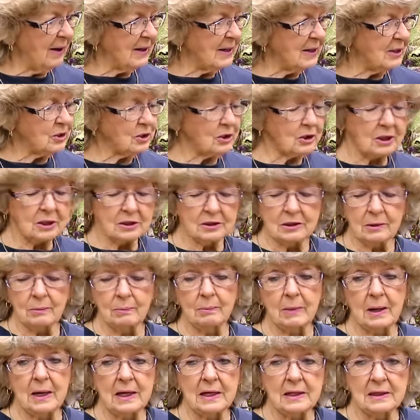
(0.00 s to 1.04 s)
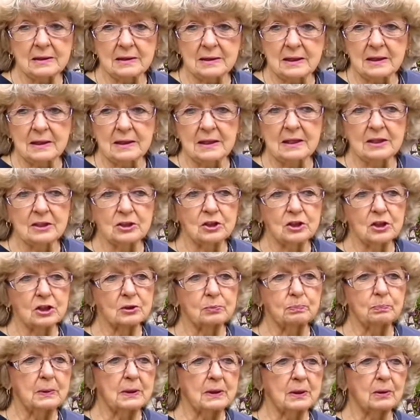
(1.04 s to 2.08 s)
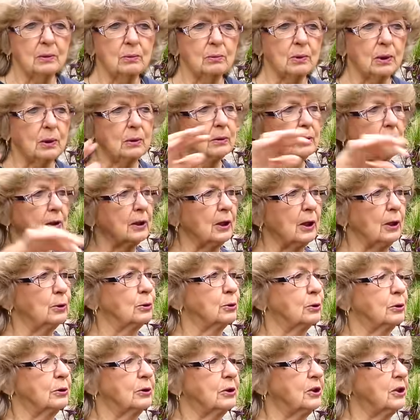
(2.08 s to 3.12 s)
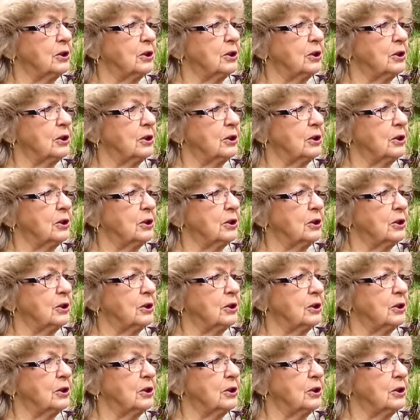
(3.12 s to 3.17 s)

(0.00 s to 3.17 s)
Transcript: it's just amazing. It's just been a roller coaster